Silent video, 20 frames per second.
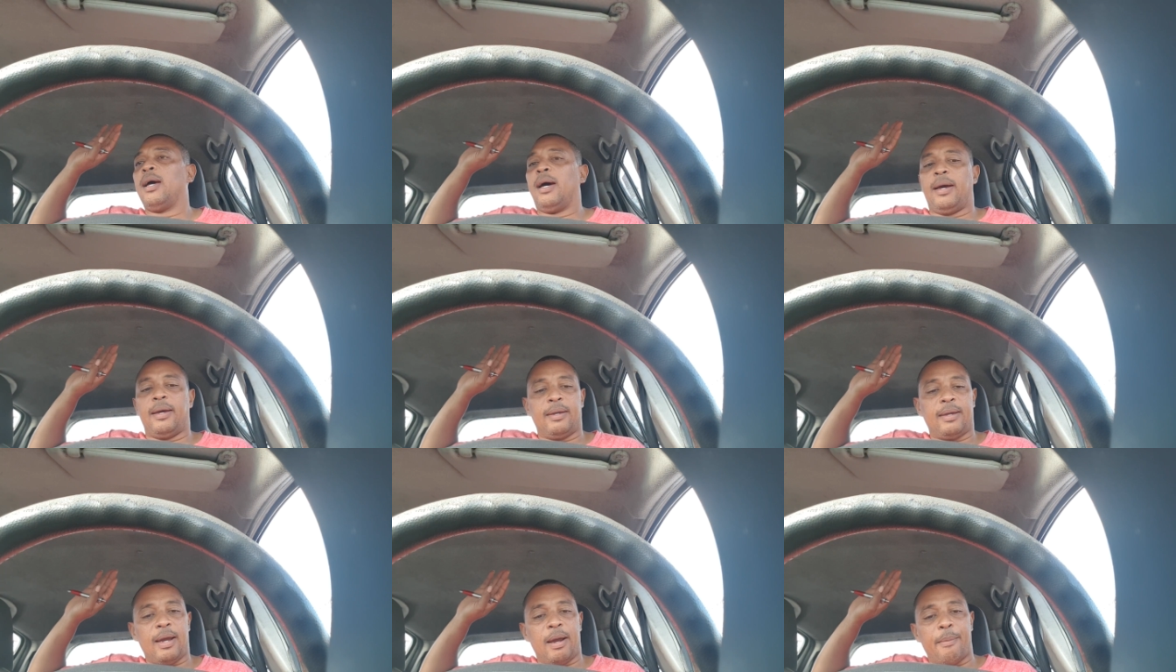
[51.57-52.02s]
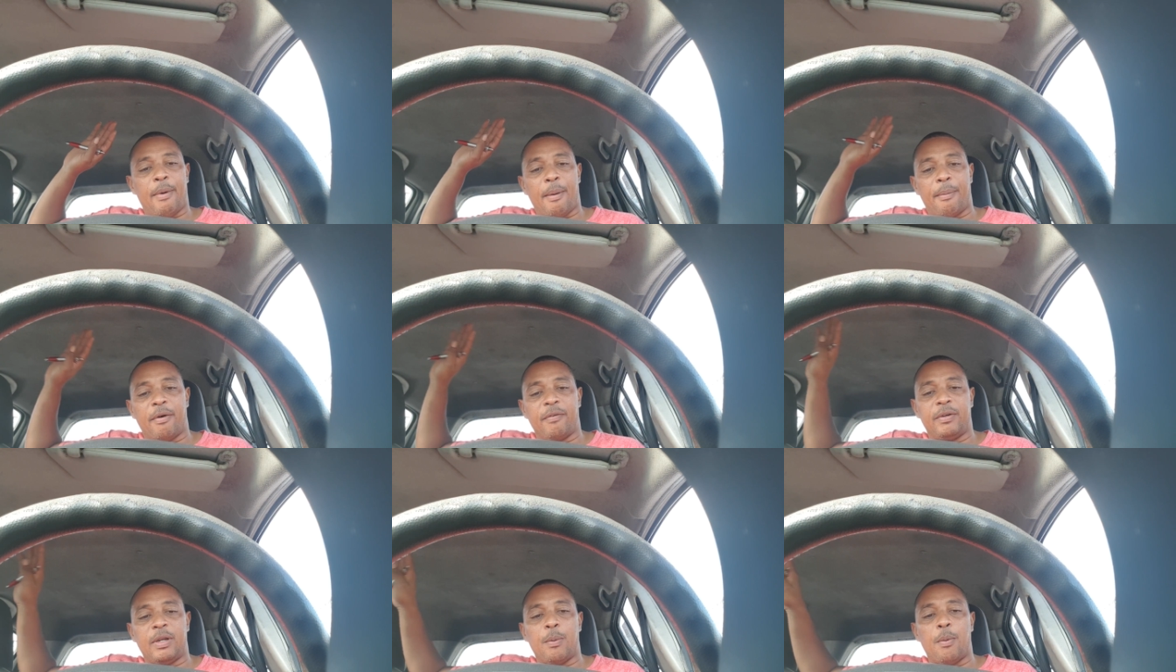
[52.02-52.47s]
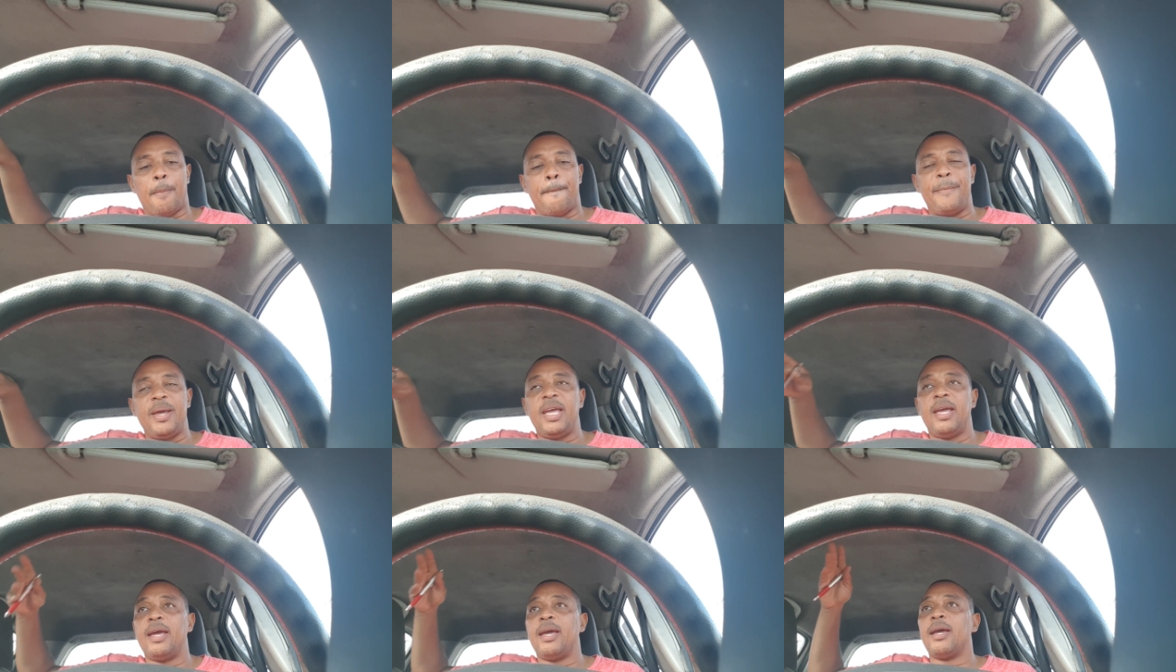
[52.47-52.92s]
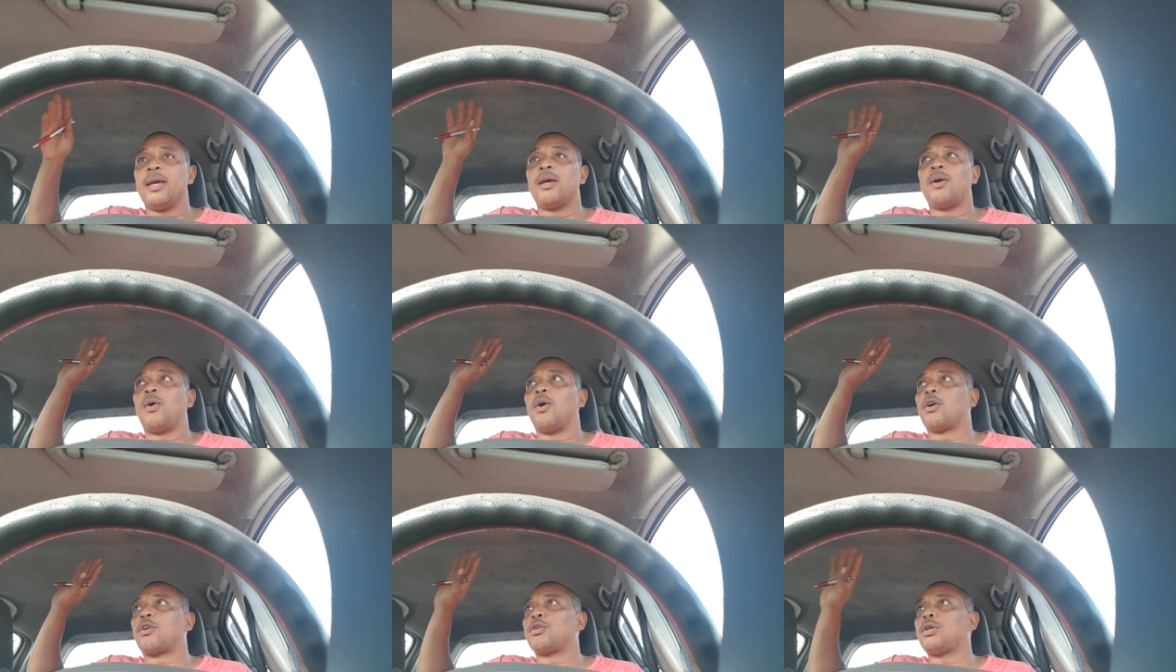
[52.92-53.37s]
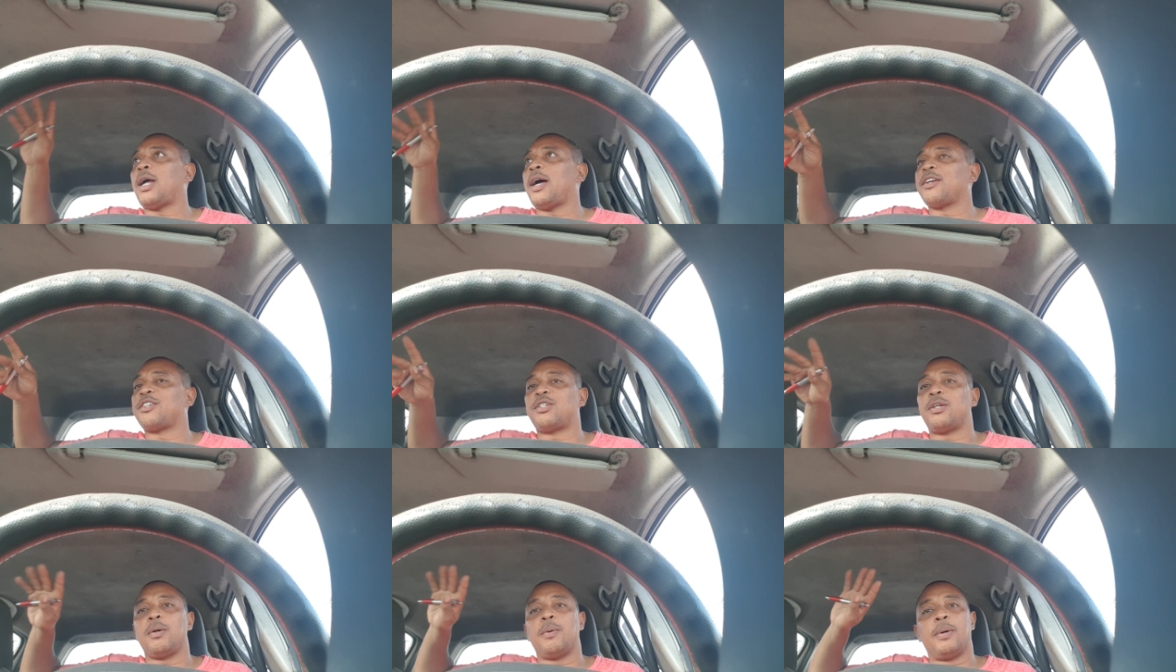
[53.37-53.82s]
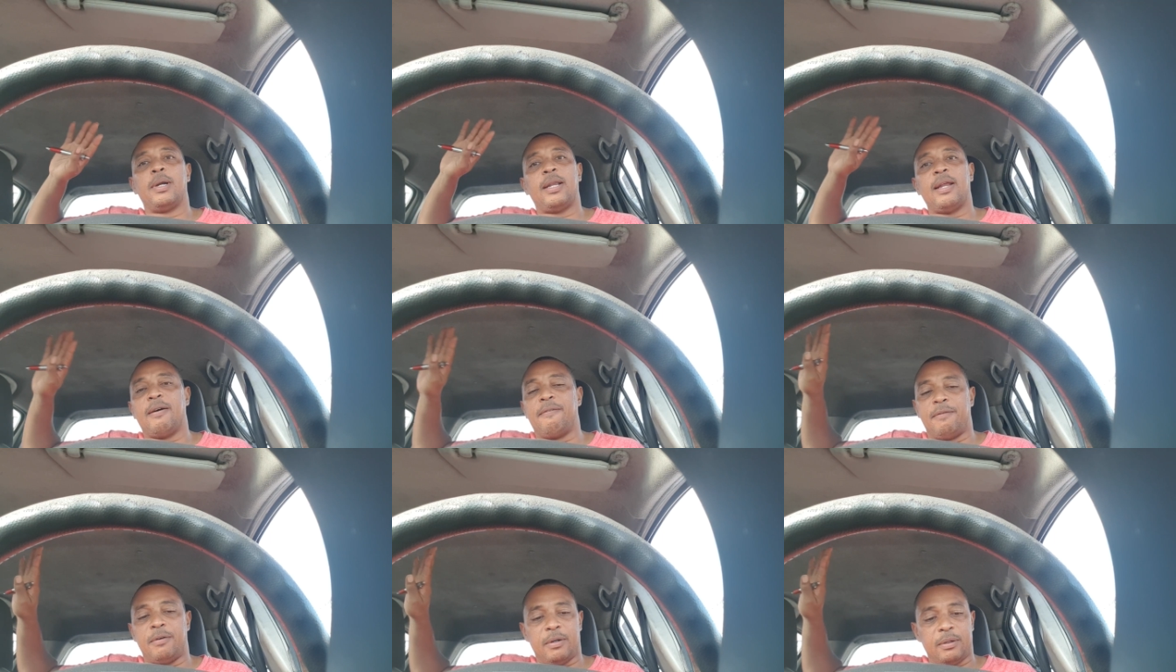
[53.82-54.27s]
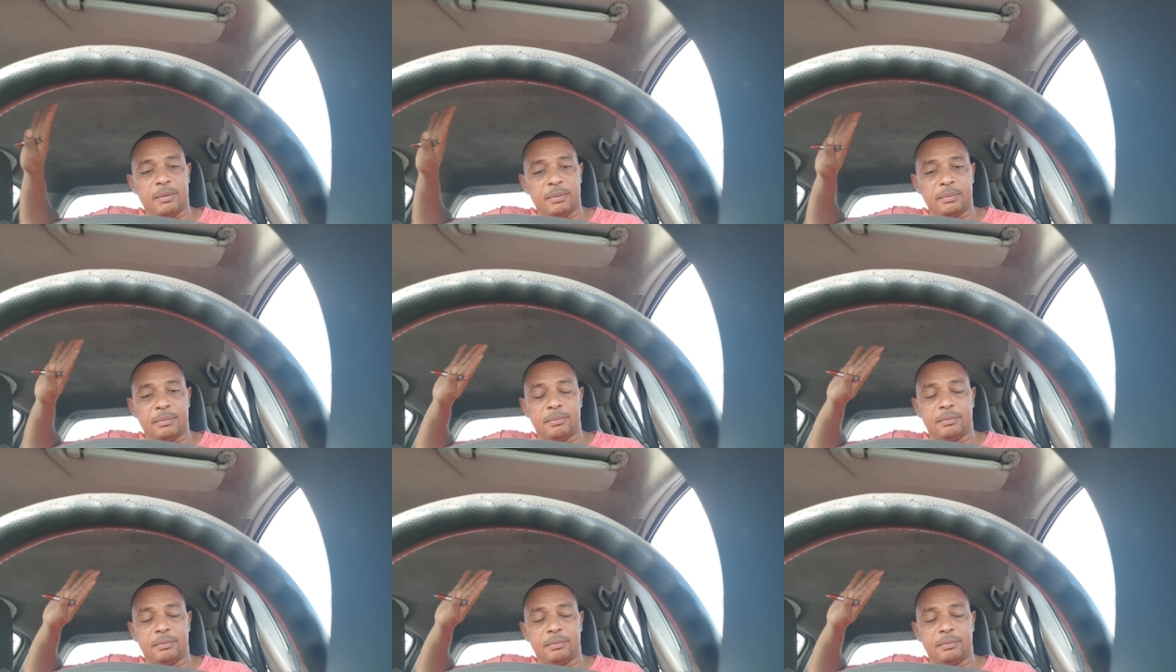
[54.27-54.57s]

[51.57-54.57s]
I can't remember if they were big or crashing, whatever.